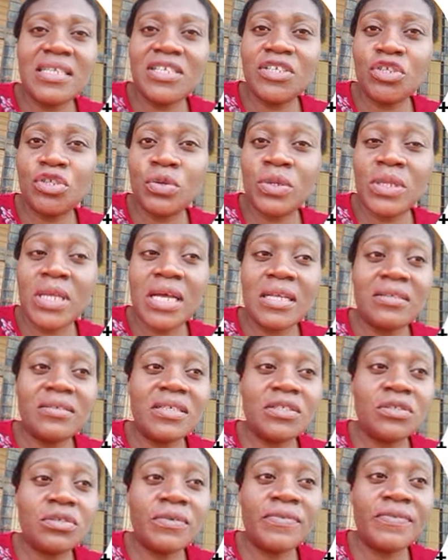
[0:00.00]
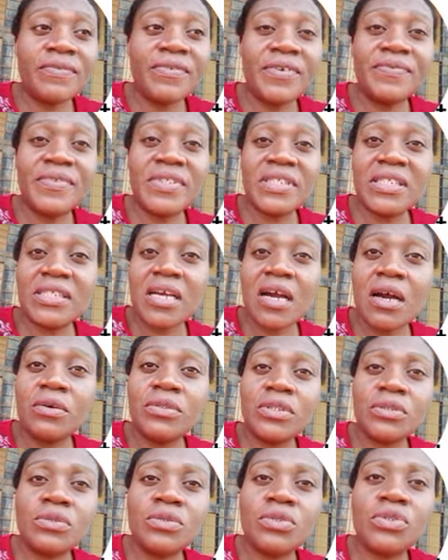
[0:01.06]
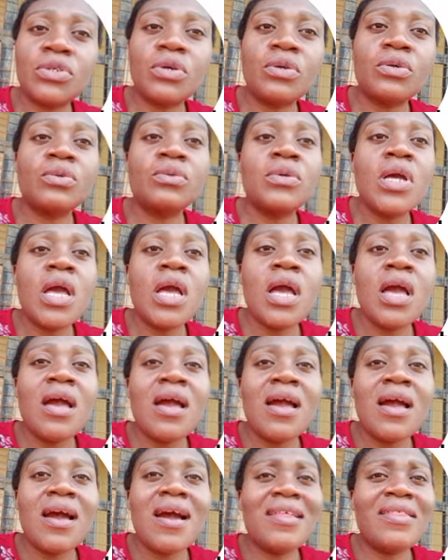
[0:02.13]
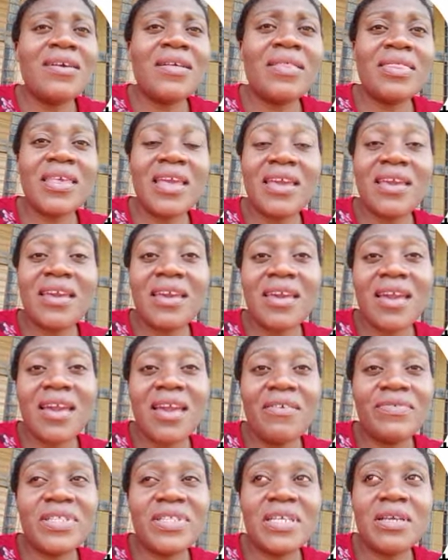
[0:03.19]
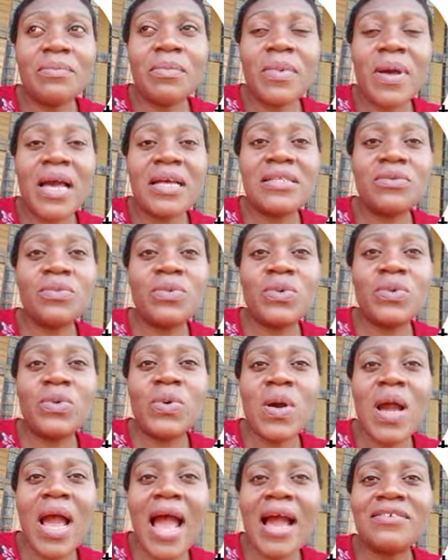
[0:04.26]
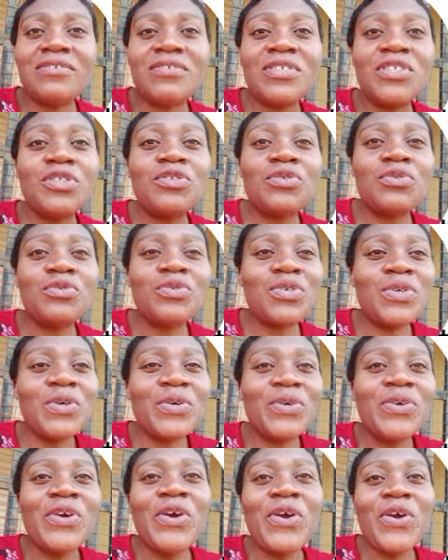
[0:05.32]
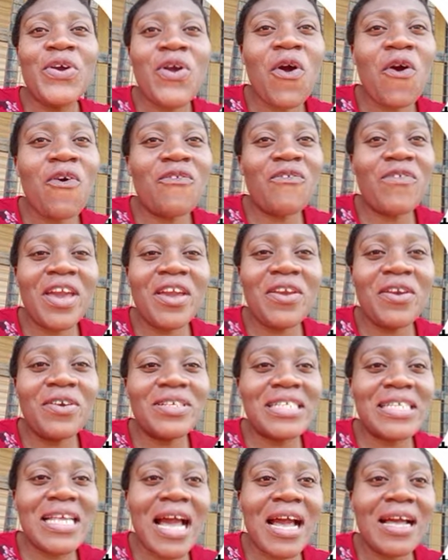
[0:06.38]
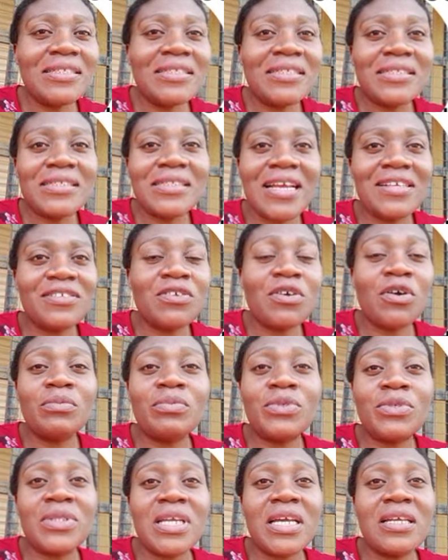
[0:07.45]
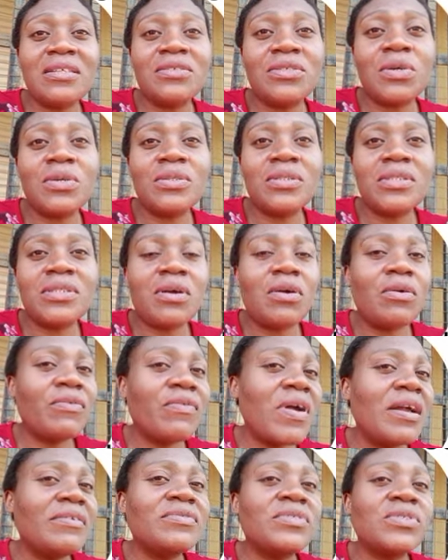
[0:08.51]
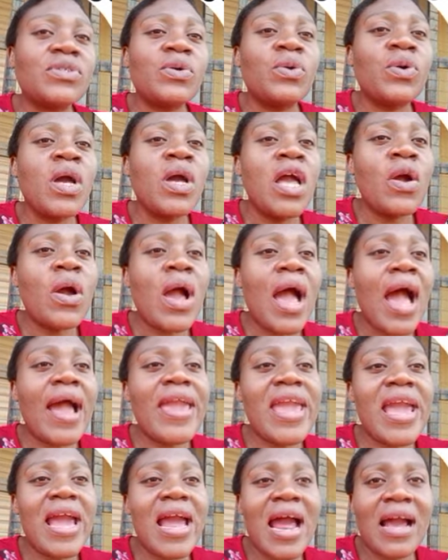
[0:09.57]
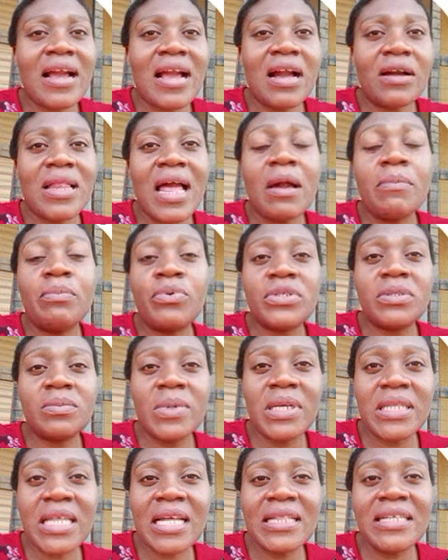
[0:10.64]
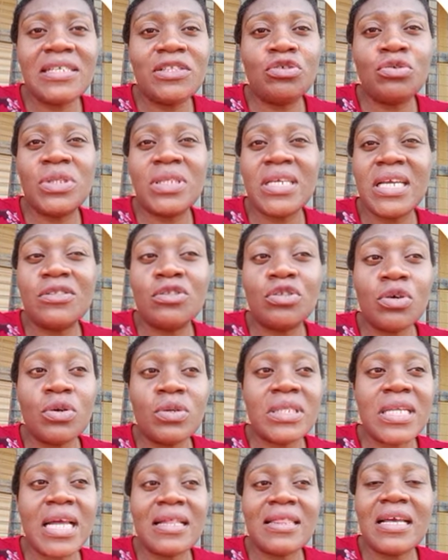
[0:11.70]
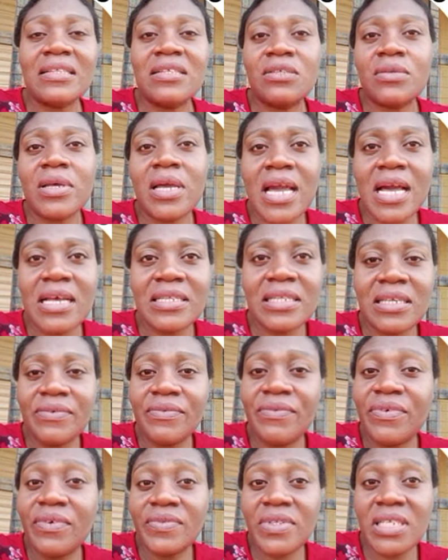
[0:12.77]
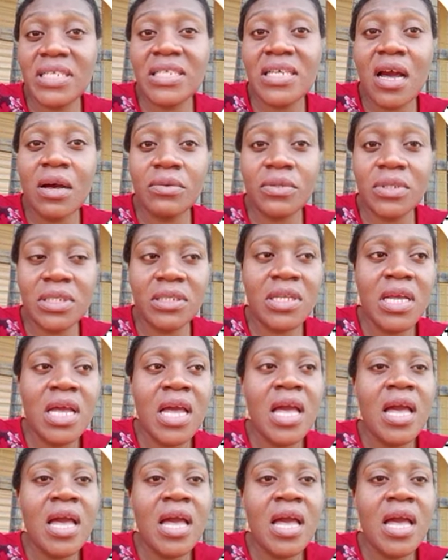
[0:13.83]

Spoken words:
is sold at the rate of 50,000. So I don't think 15 parts will agree to convert your sand that is not up to 10 tons or 5. So here I approximated it to 10 tons, and that is why you are seeing 50,000.